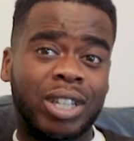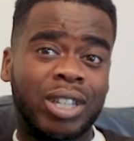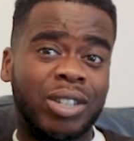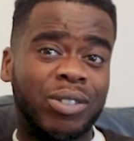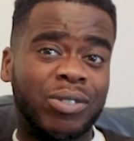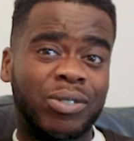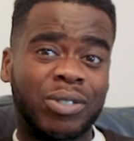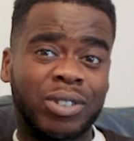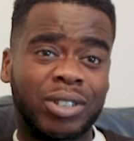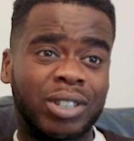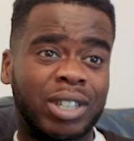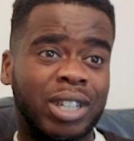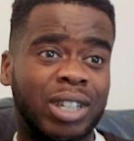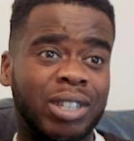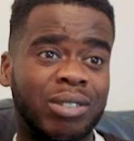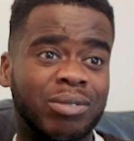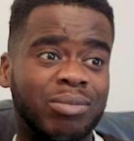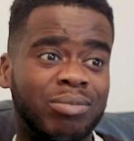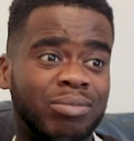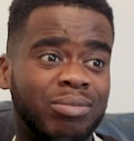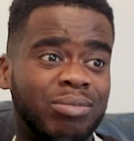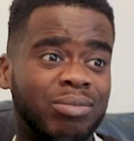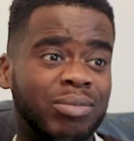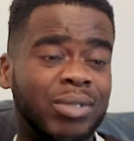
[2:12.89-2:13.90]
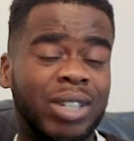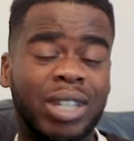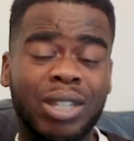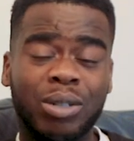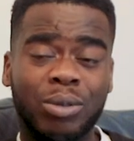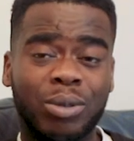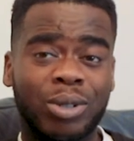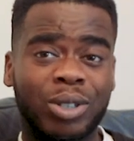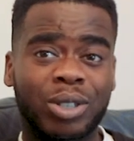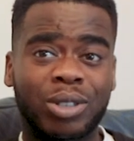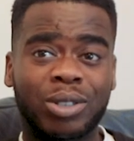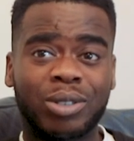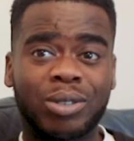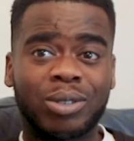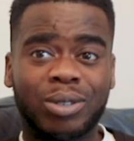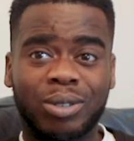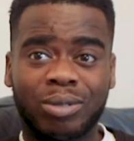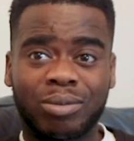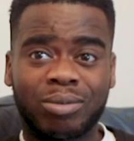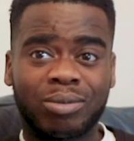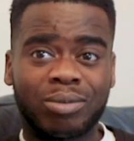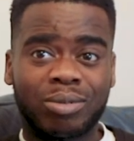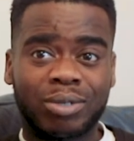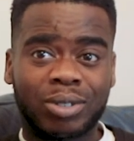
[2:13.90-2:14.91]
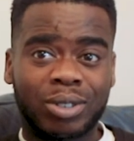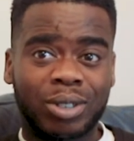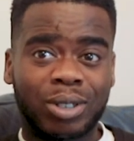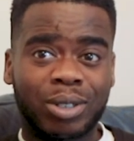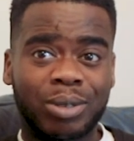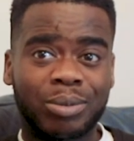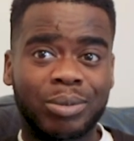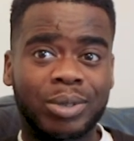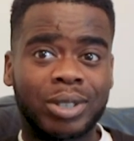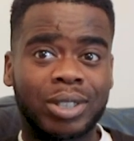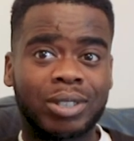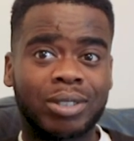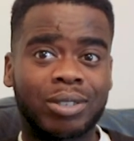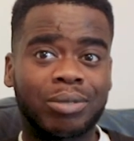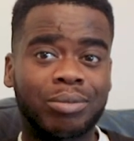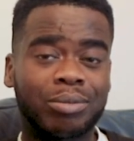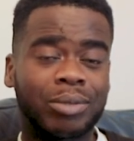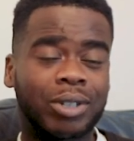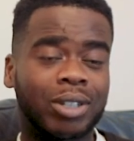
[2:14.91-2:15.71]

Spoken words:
anything that anyone can do, you know what I mean?